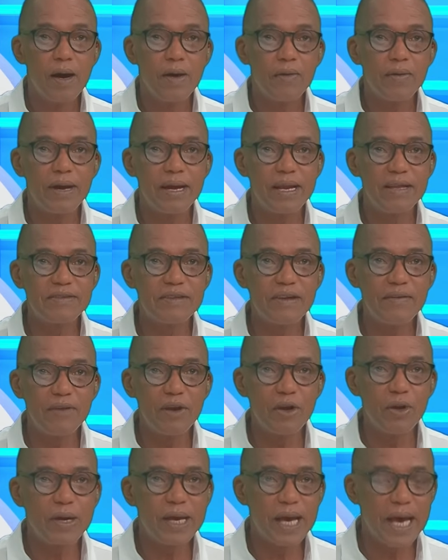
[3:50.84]
Right, let's have a
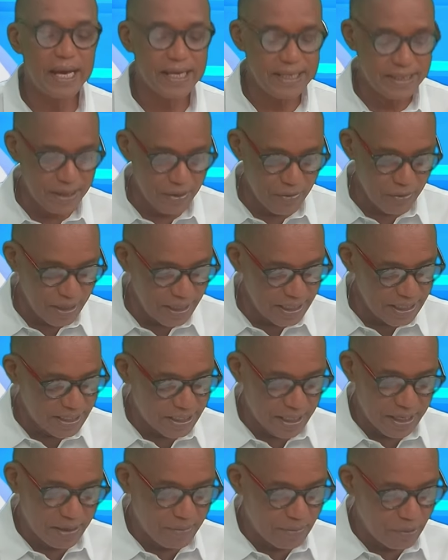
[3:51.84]
look at uh, race
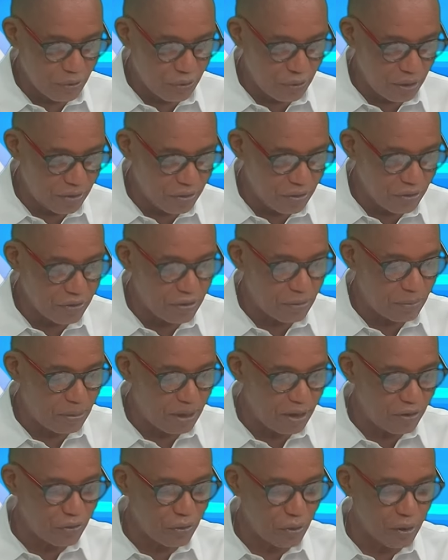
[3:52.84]
number three. This is a
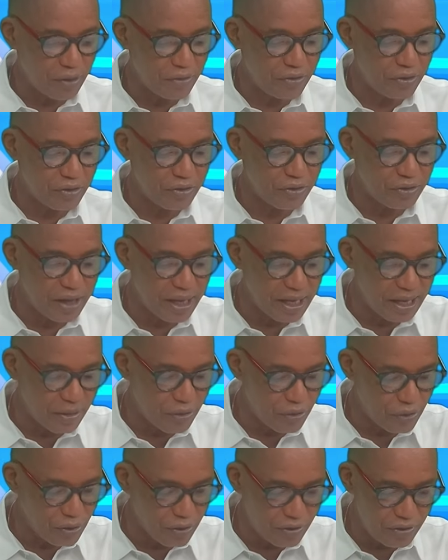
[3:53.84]
play soccer 6, 10, and
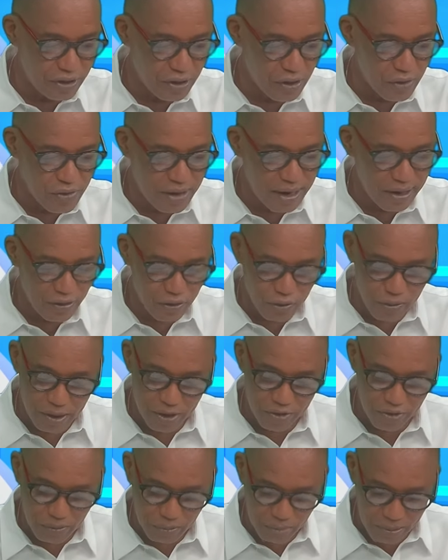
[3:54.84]
13
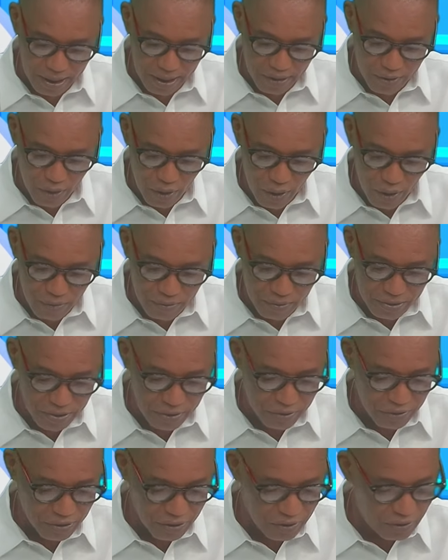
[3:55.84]
graduation plate over the
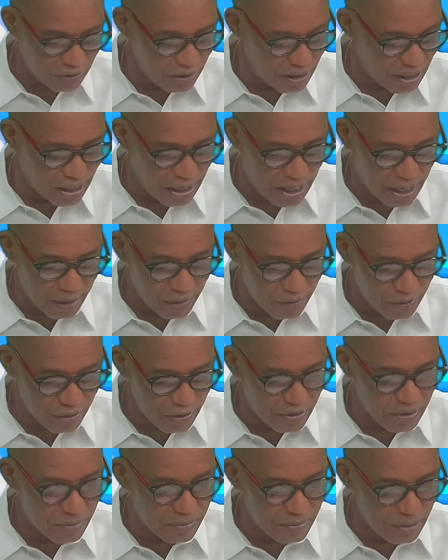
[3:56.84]
1600
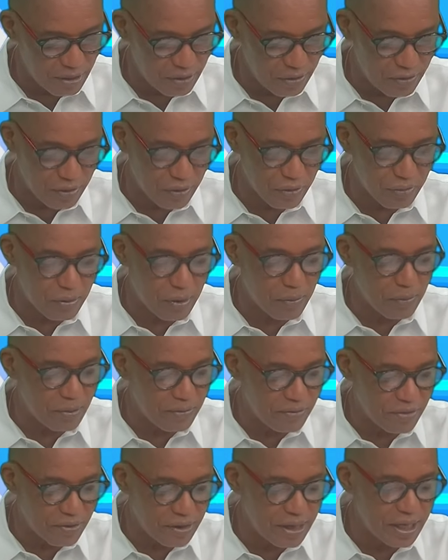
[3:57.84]
uh, meters. Well, we've
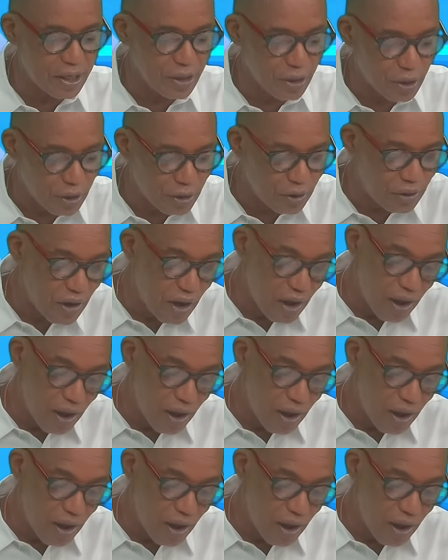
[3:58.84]
already heard